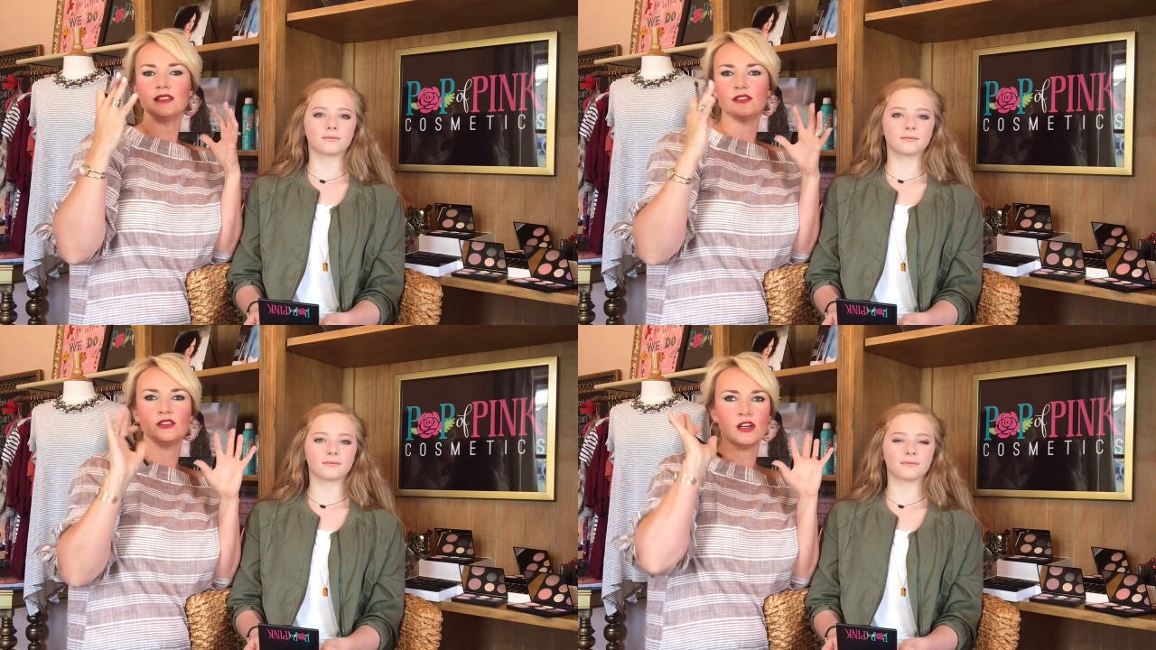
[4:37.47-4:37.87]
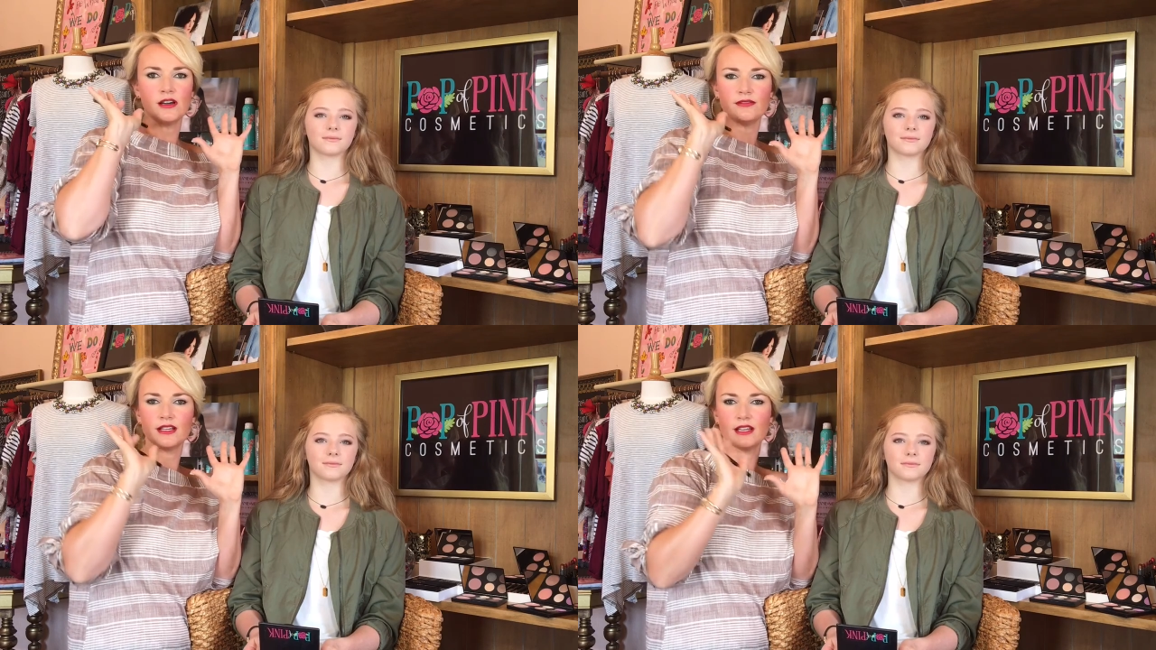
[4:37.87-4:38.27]
Speaker 1: really
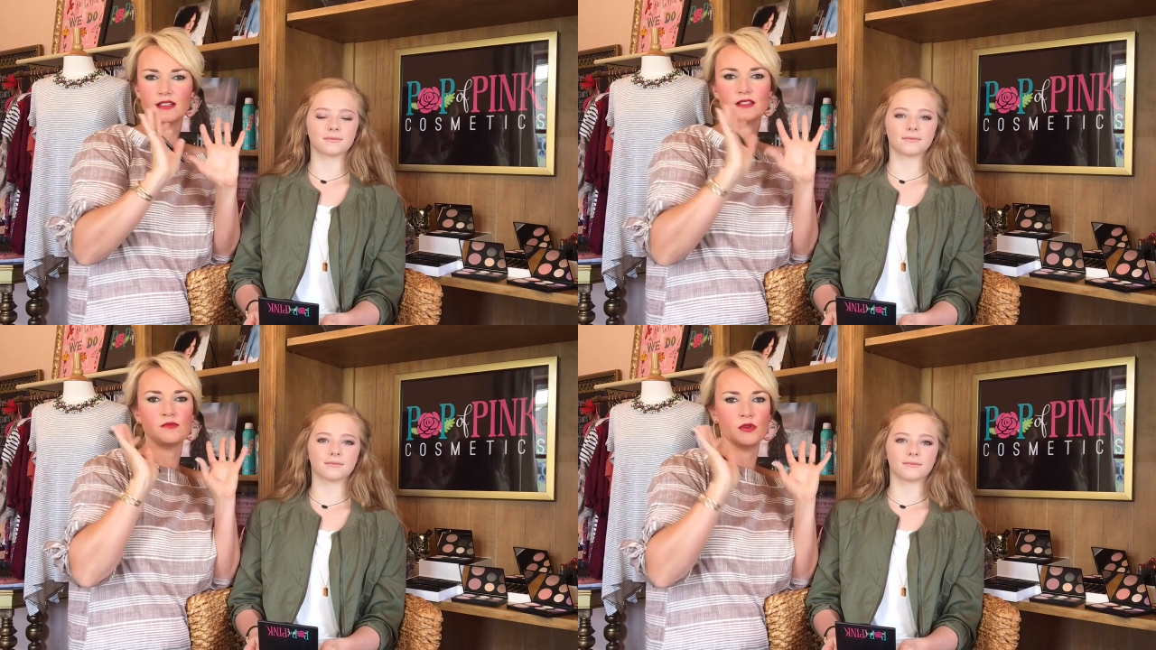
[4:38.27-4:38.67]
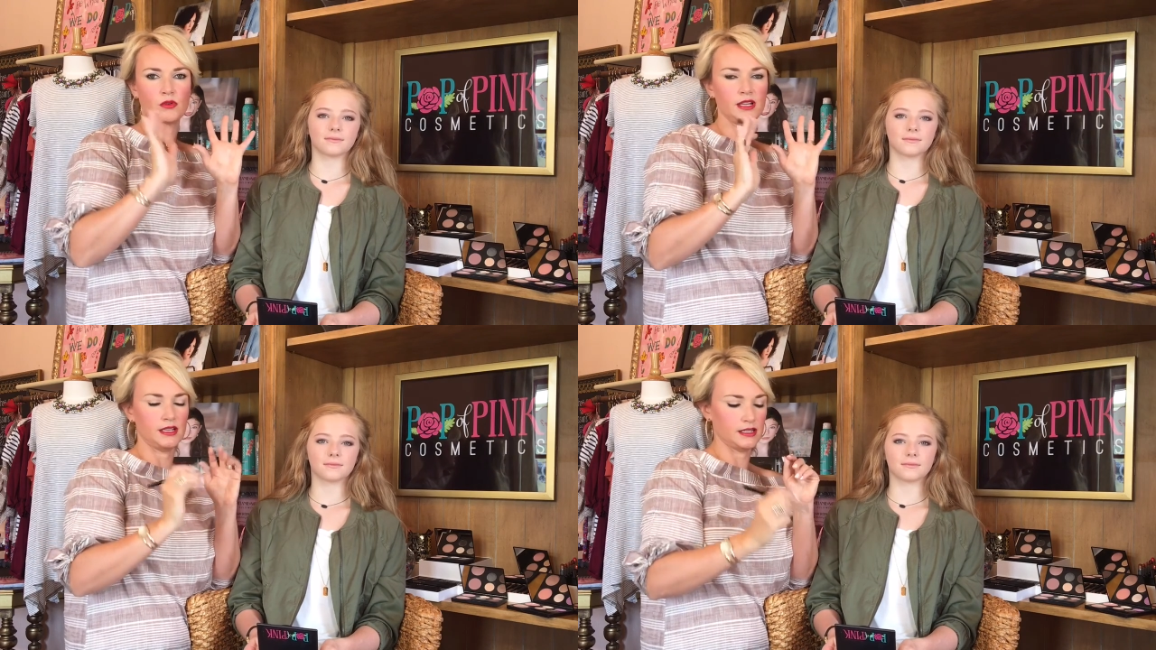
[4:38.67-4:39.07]
soft kind of
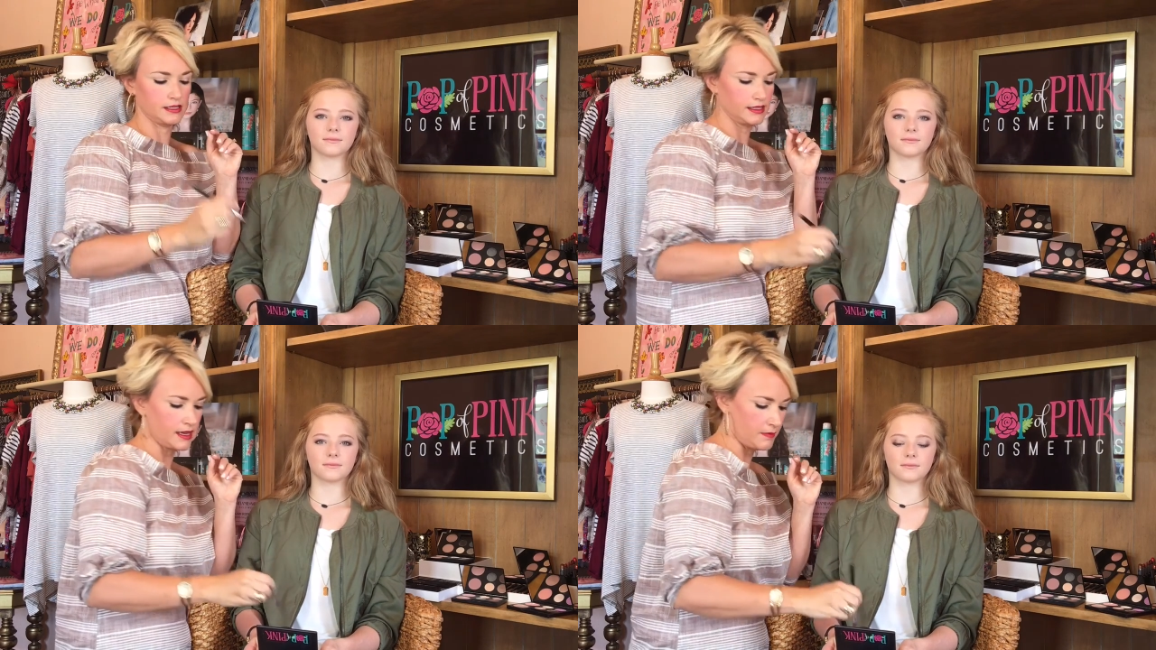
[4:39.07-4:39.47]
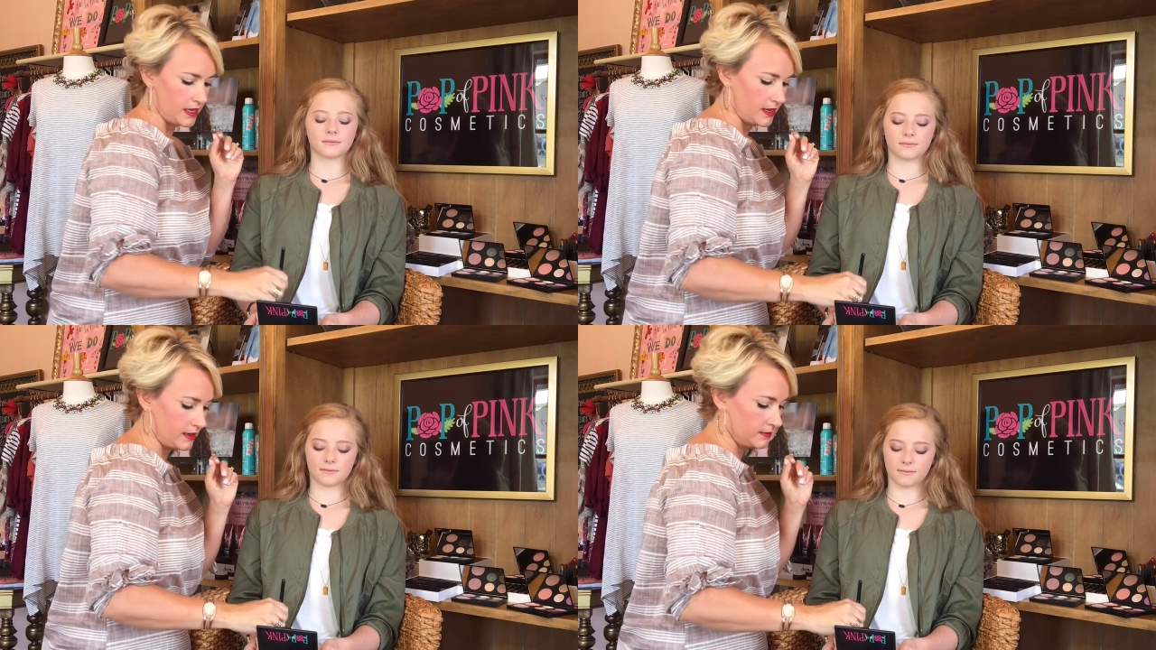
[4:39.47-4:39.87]
smokiness
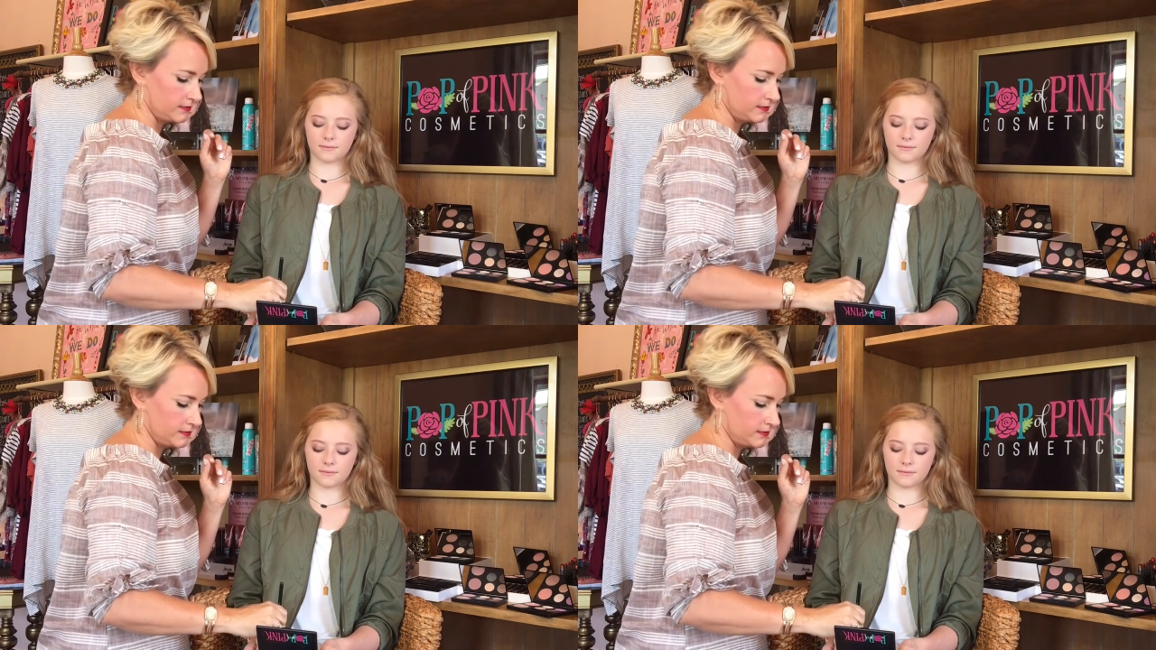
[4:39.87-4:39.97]
coming in.